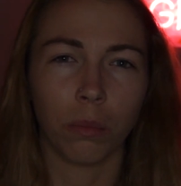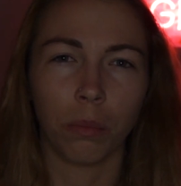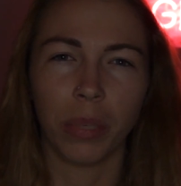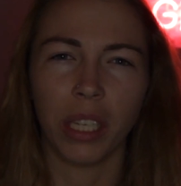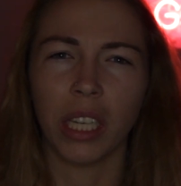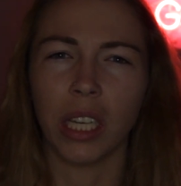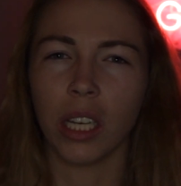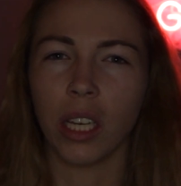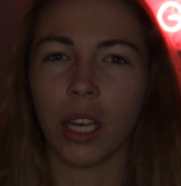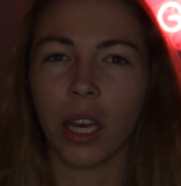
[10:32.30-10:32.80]

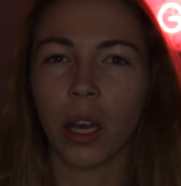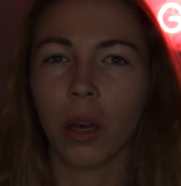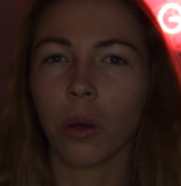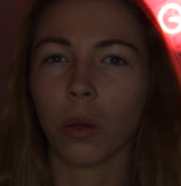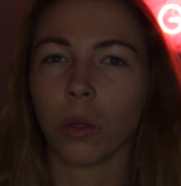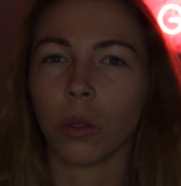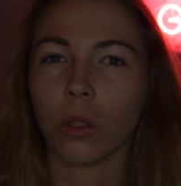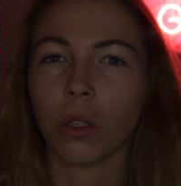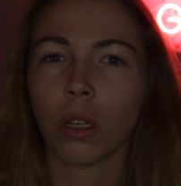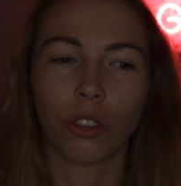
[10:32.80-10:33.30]
being
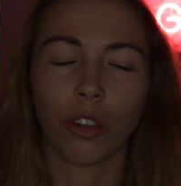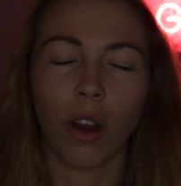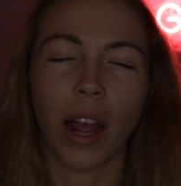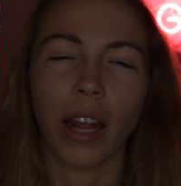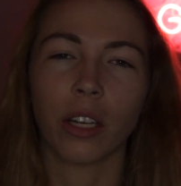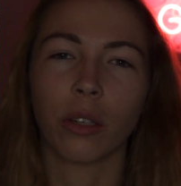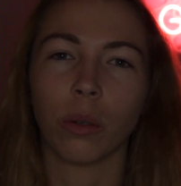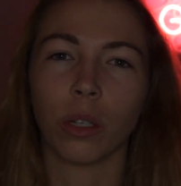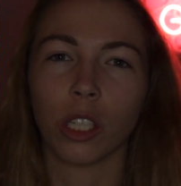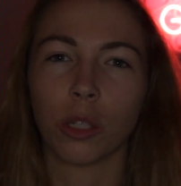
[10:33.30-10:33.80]
killed
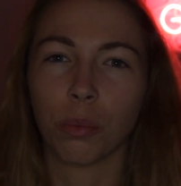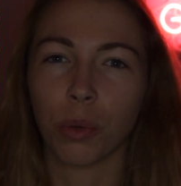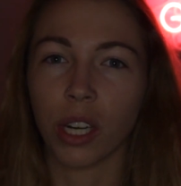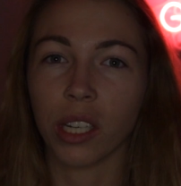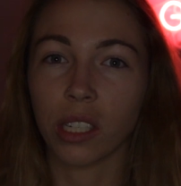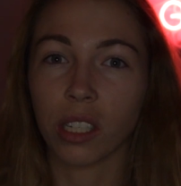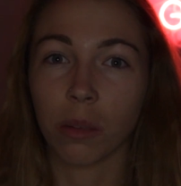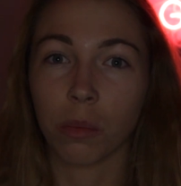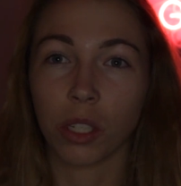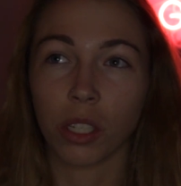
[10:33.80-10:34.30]
trying to
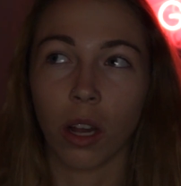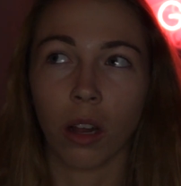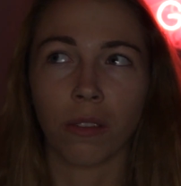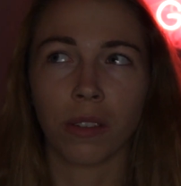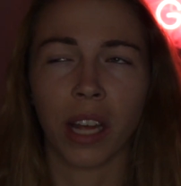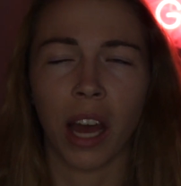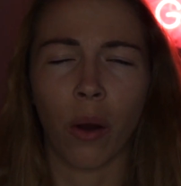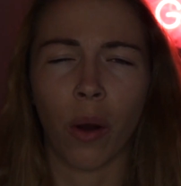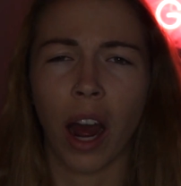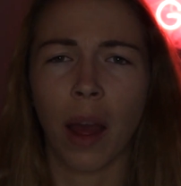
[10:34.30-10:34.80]
express
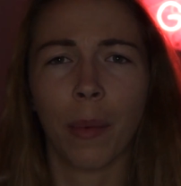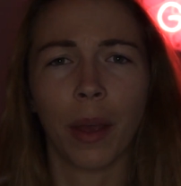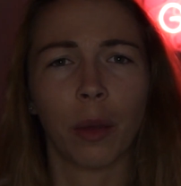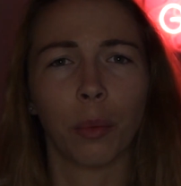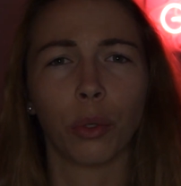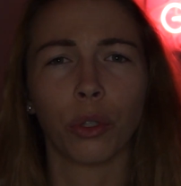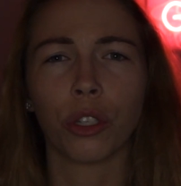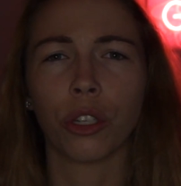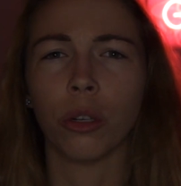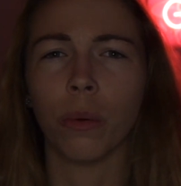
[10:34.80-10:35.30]
themselves how I'm
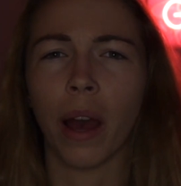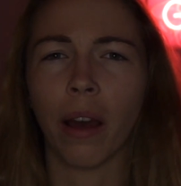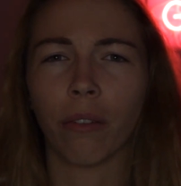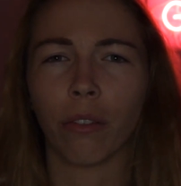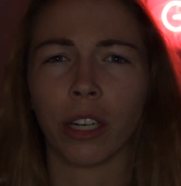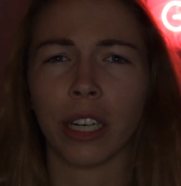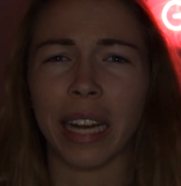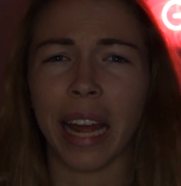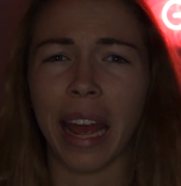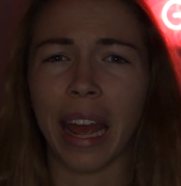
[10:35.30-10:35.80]
able to
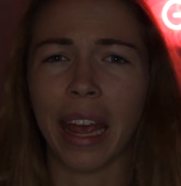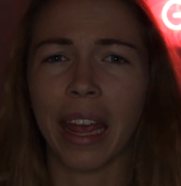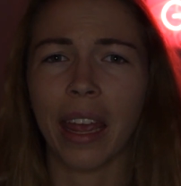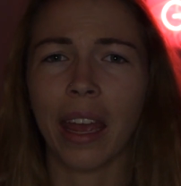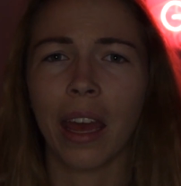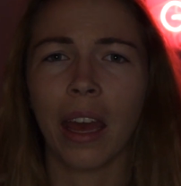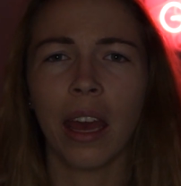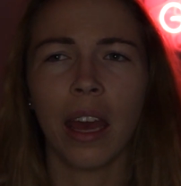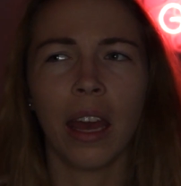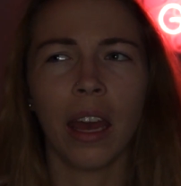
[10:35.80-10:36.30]
every
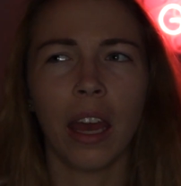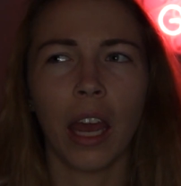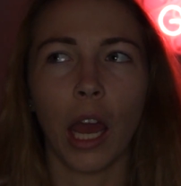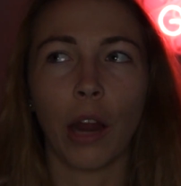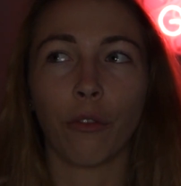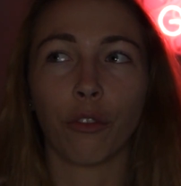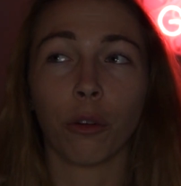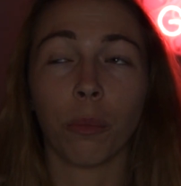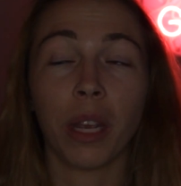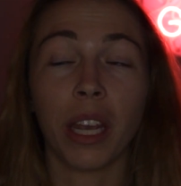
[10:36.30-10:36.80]
day.
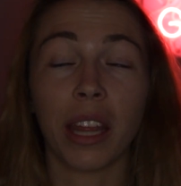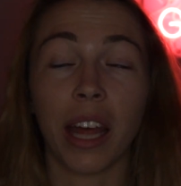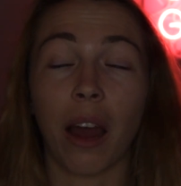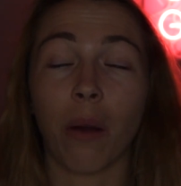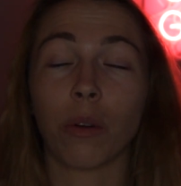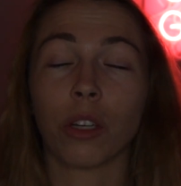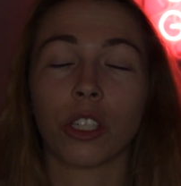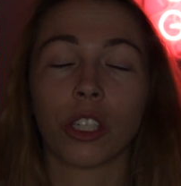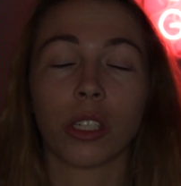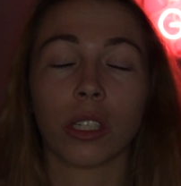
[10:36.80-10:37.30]
And for me,
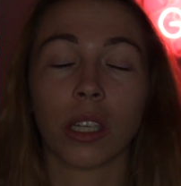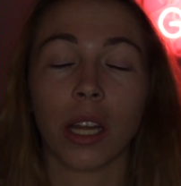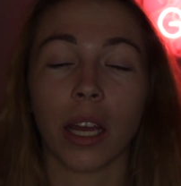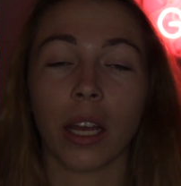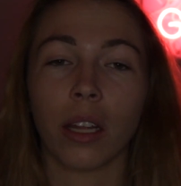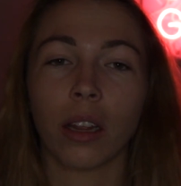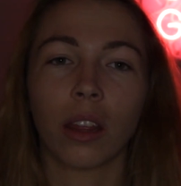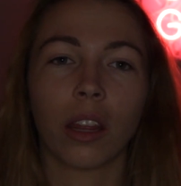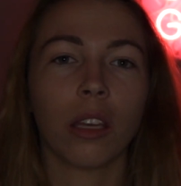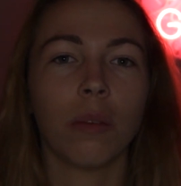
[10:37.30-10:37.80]
that was just
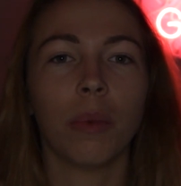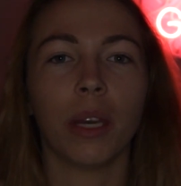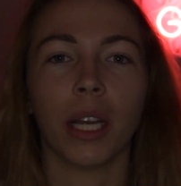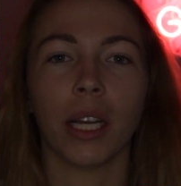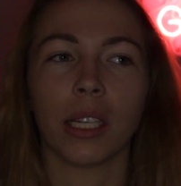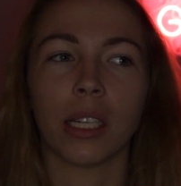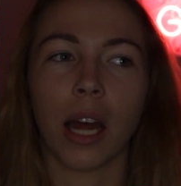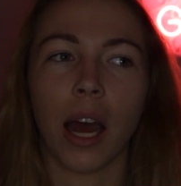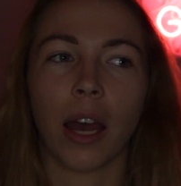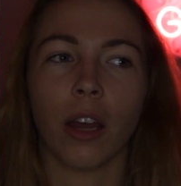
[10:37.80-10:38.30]
like the
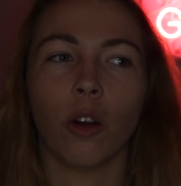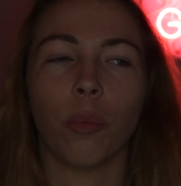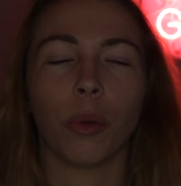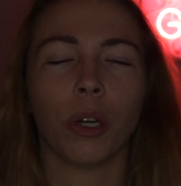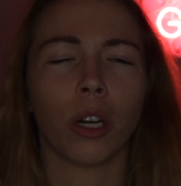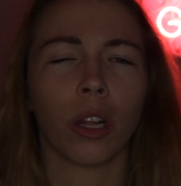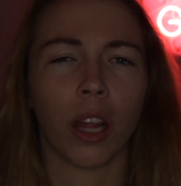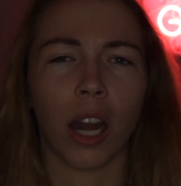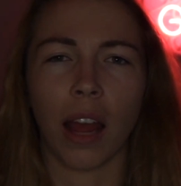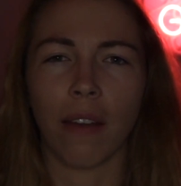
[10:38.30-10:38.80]
biggest
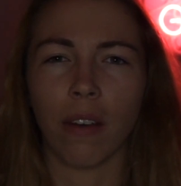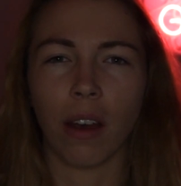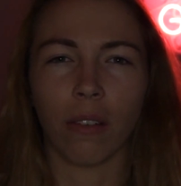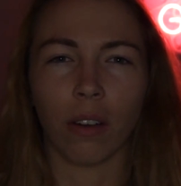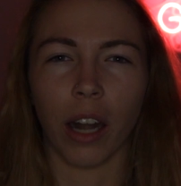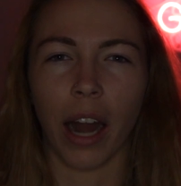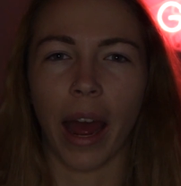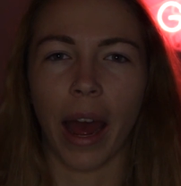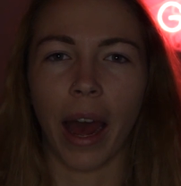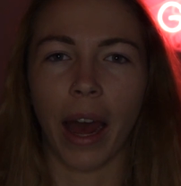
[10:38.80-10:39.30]
eye-opener that I've
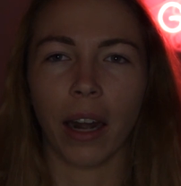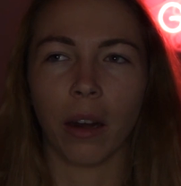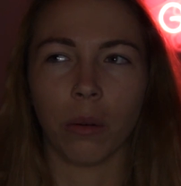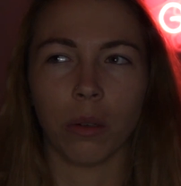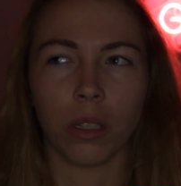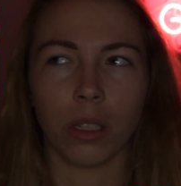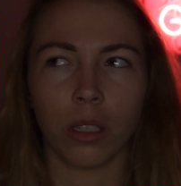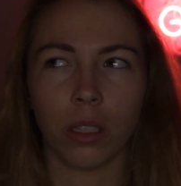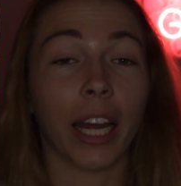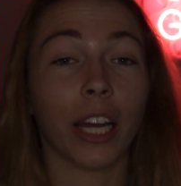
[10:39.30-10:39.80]
ever had.
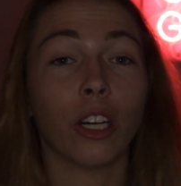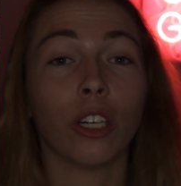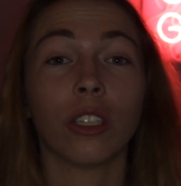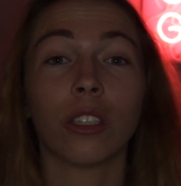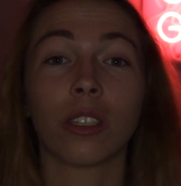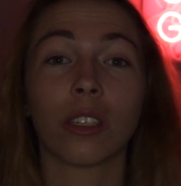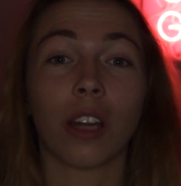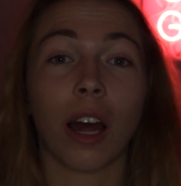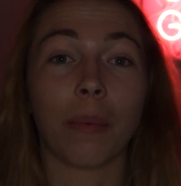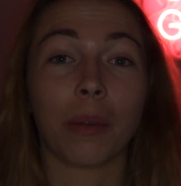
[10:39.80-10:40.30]
I
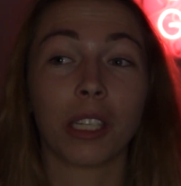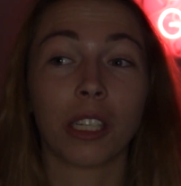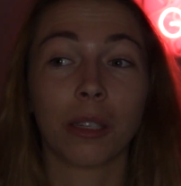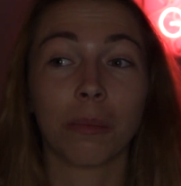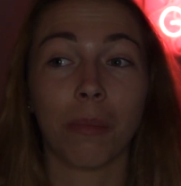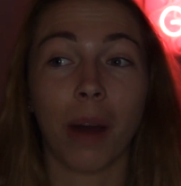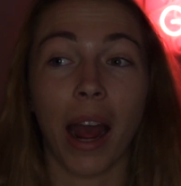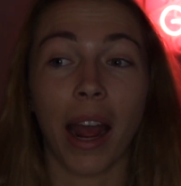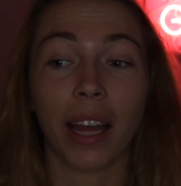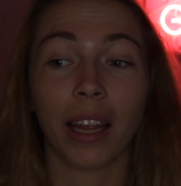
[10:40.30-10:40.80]
couldn't stop
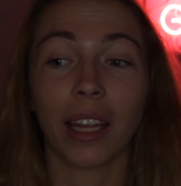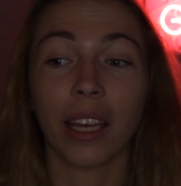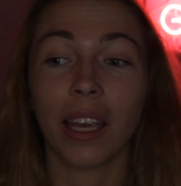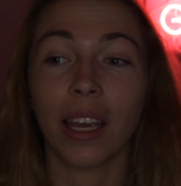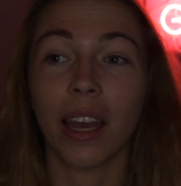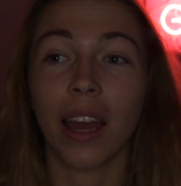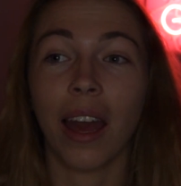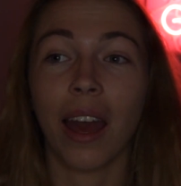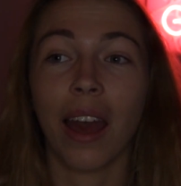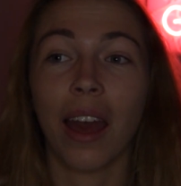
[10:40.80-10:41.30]

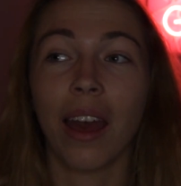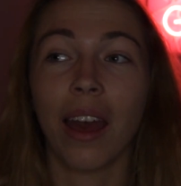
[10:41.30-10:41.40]
smiling